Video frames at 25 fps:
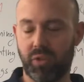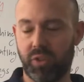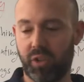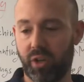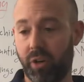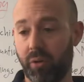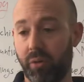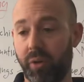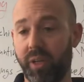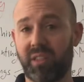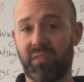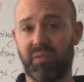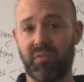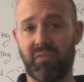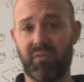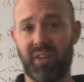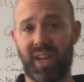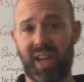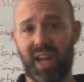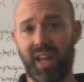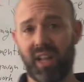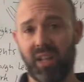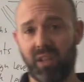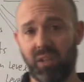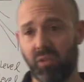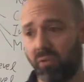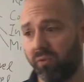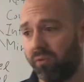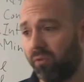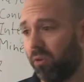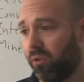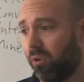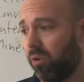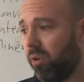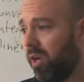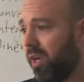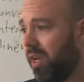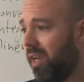generates value
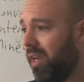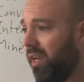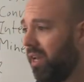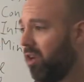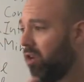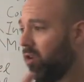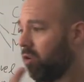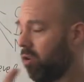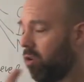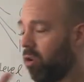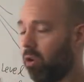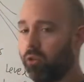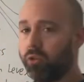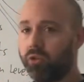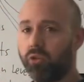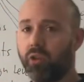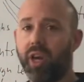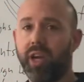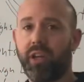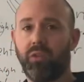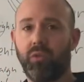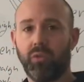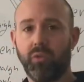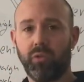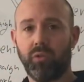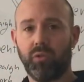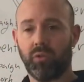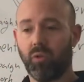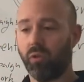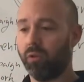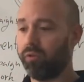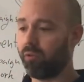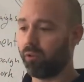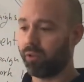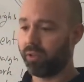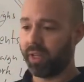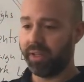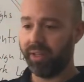for contractors or
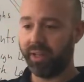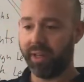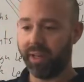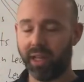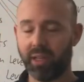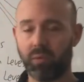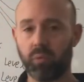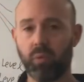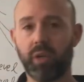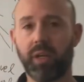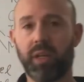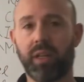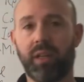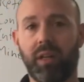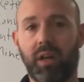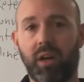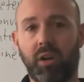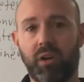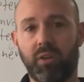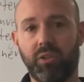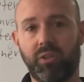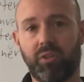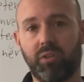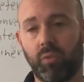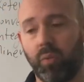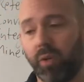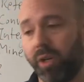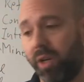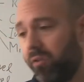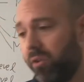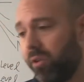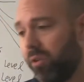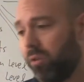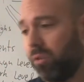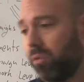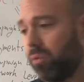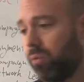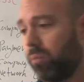for the network at large, whenever
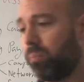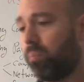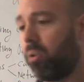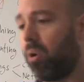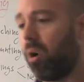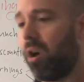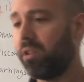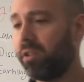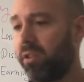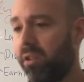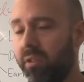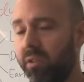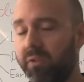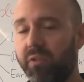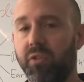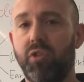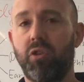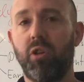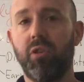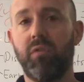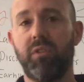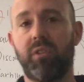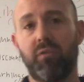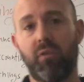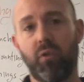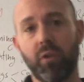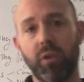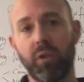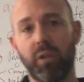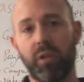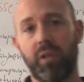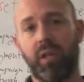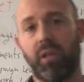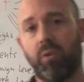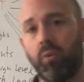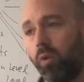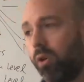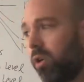you do positive service for the
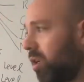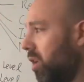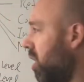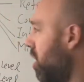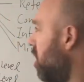network,